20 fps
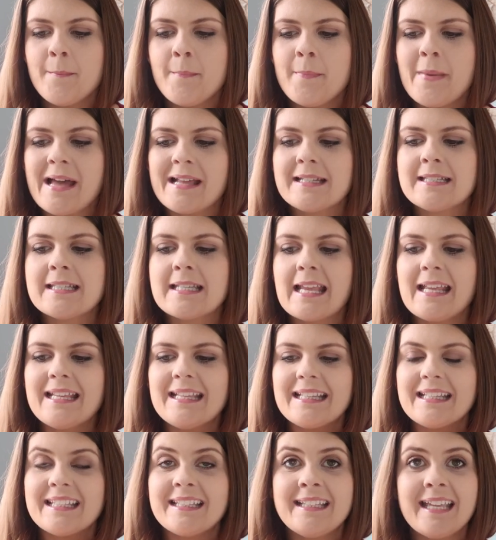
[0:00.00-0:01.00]
but
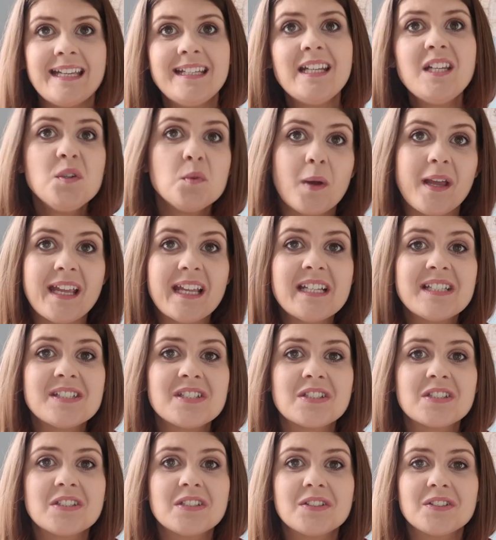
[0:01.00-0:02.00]
gaining
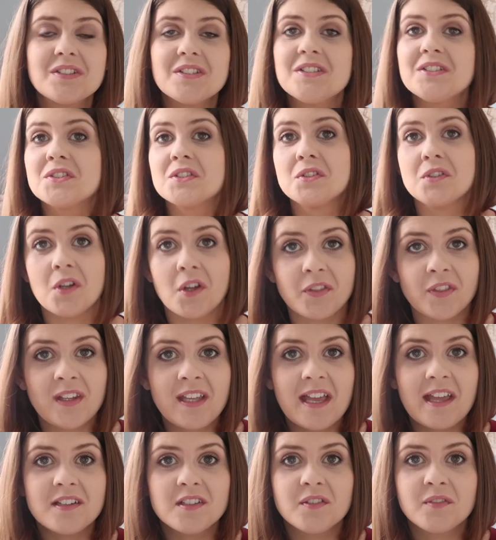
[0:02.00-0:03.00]
weight is not
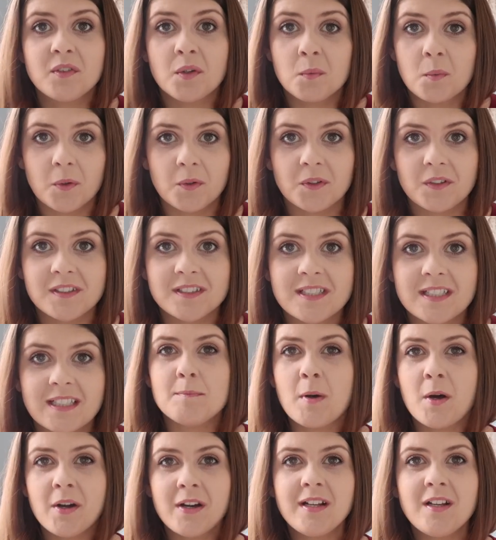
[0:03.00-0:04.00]
the end of the world.
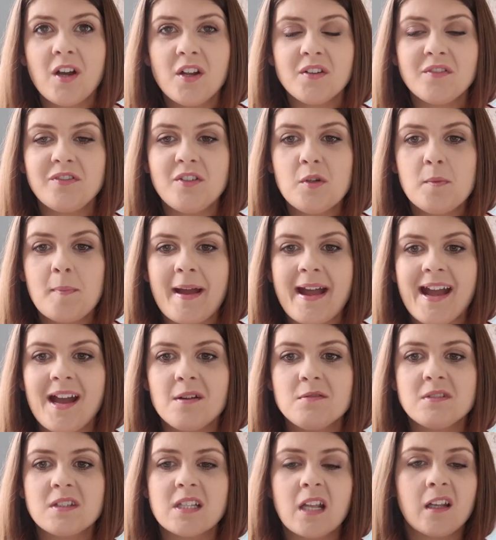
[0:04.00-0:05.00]
Putting on a few
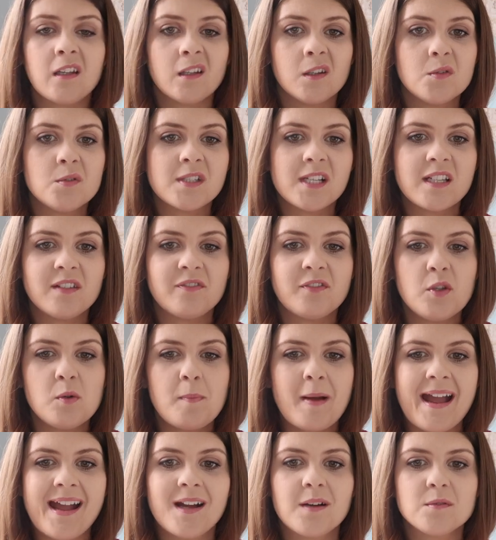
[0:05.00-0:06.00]
pounds, losing a few
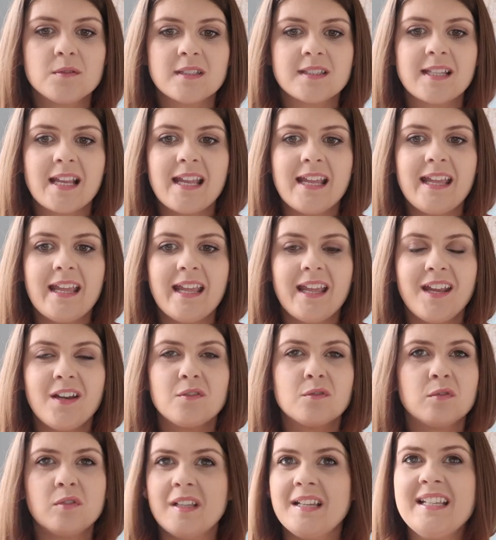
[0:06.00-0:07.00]
pounds,
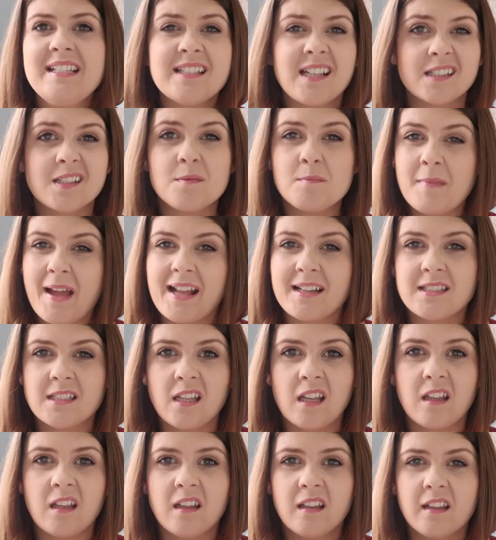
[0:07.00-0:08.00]
it really doesn't
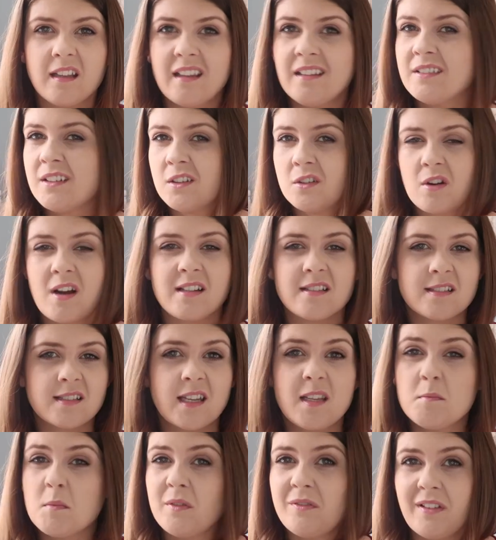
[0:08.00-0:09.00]
matter in the grand
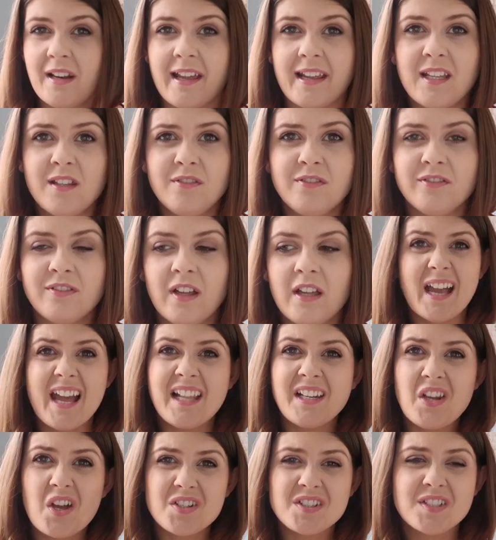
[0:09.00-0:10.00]
scheme of life.
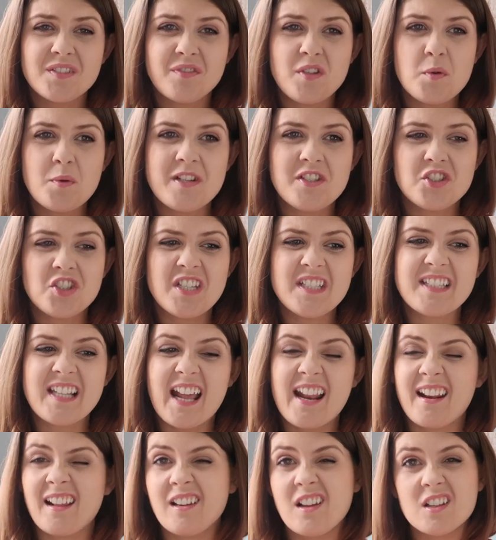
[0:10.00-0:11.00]
I lost a few inches
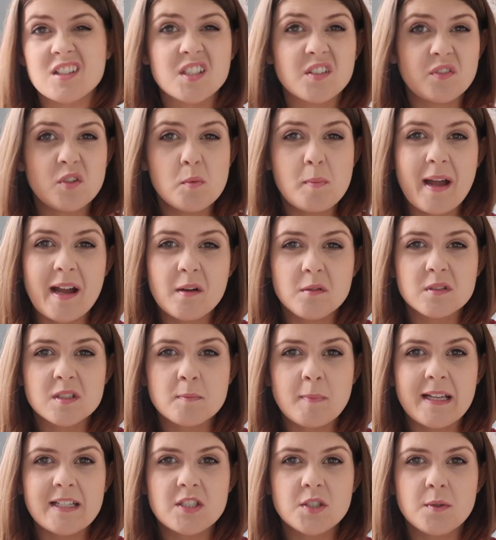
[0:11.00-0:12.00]
and I lost a few pounds
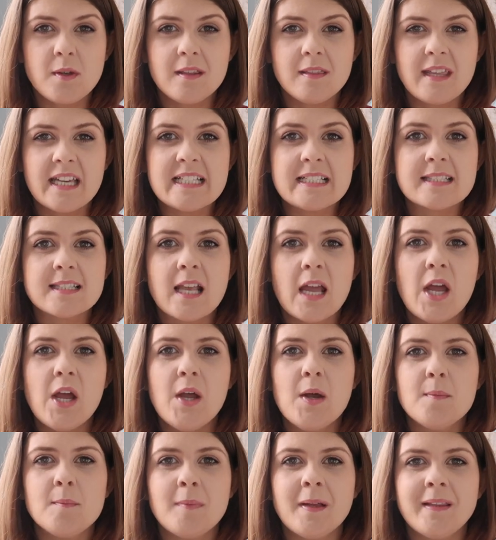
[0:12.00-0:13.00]
by doing this,
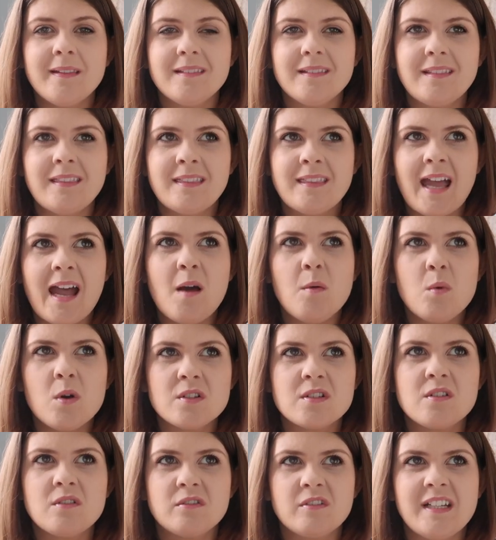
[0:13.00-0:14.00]
but that
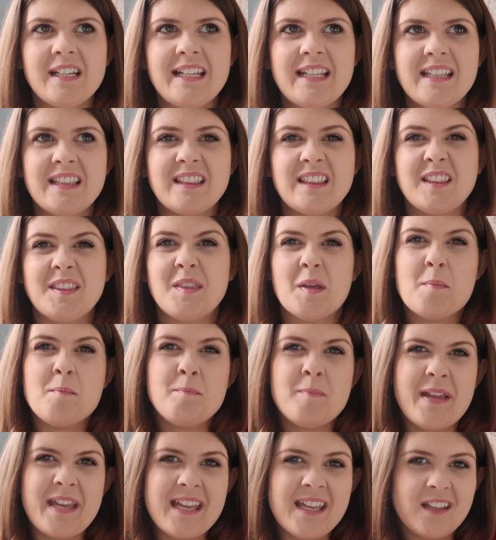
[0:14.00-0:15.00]
wasn't really the
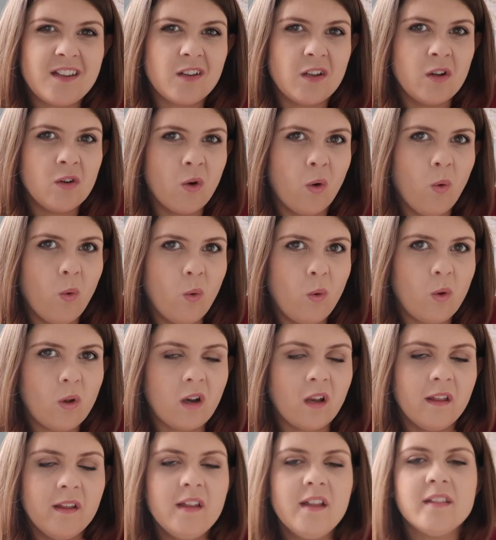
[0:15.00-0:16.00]
big
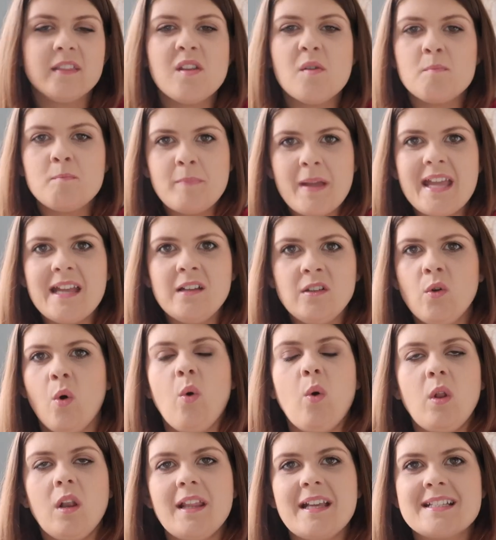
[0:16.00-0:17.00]
goal. The big
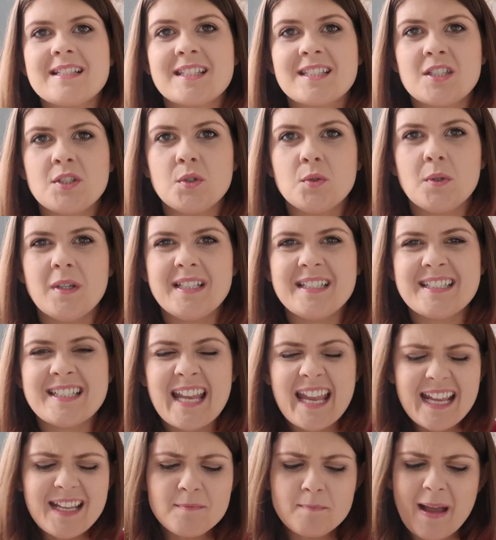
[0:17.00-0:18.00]
goal is to
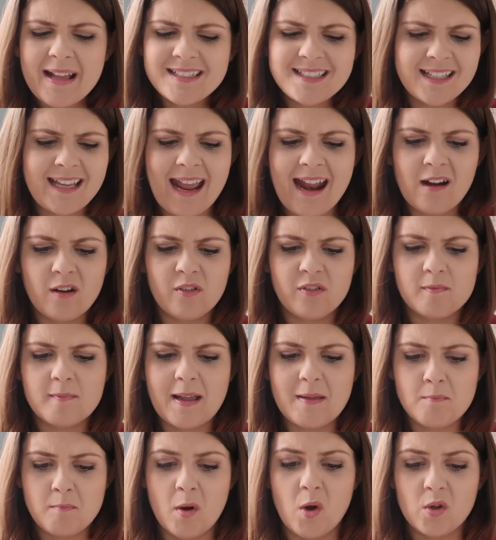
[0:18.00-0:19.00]
take better care of
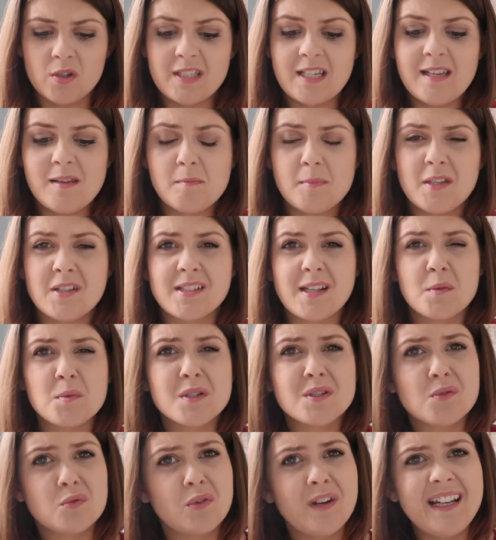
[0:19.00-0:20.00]
my body, because I
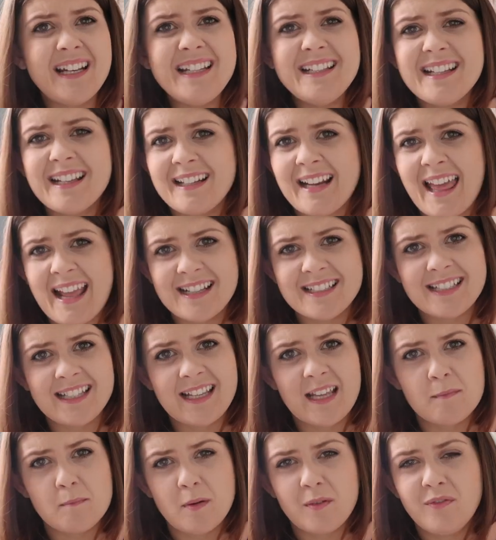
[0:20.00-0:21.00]
was really
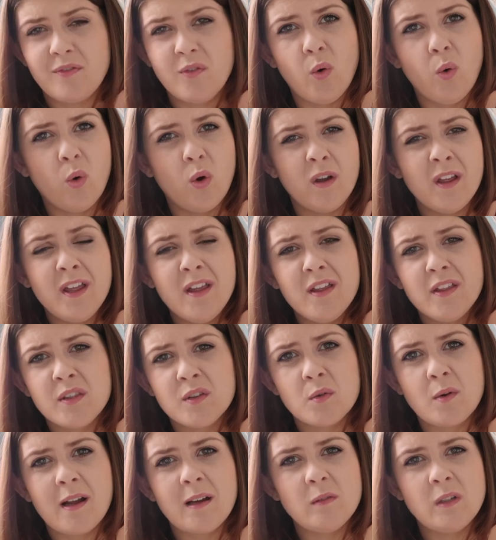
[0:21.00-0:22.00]
neglecting it before,
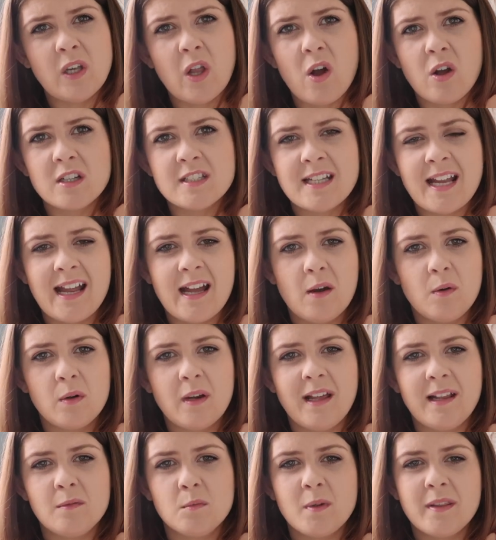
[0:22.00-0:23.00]
throughout lockdown,
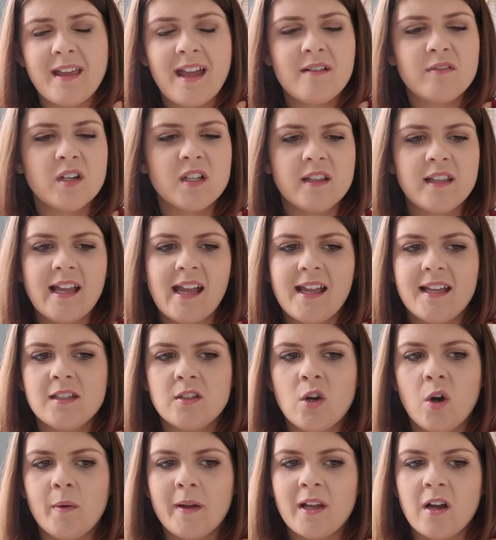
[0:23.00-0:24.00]
and with everything I had
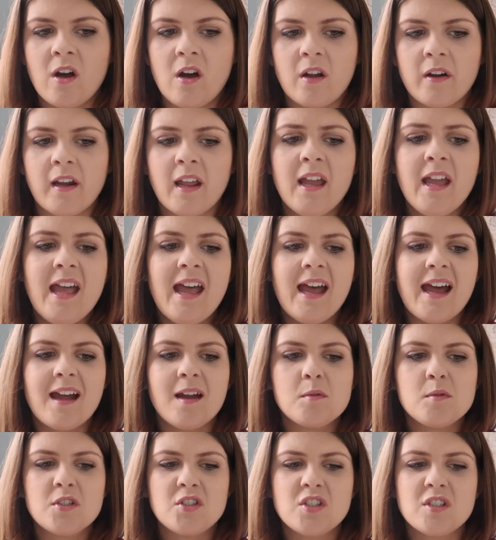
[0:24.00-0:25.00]
going on,
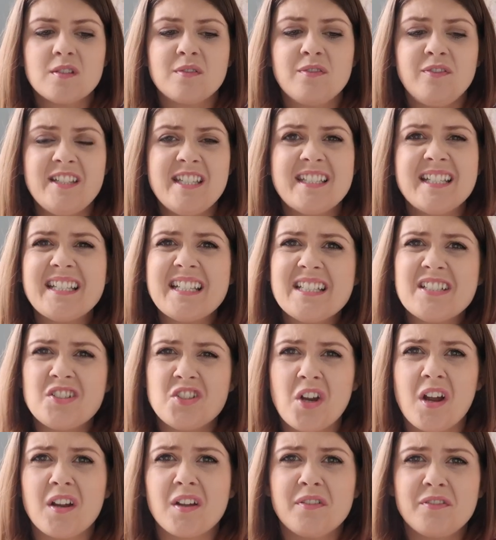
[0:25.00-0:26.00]
I was just feeding it
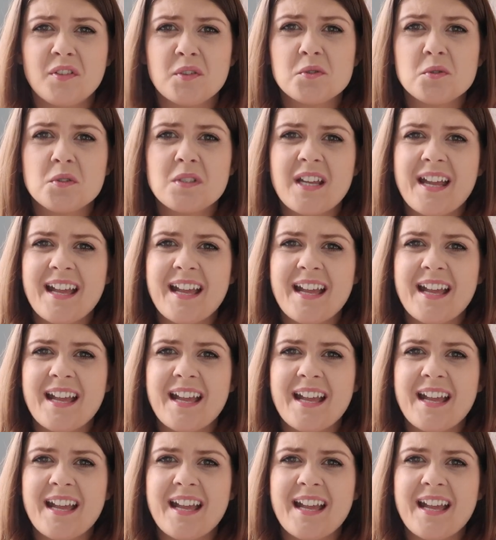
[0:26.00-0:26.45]
junk food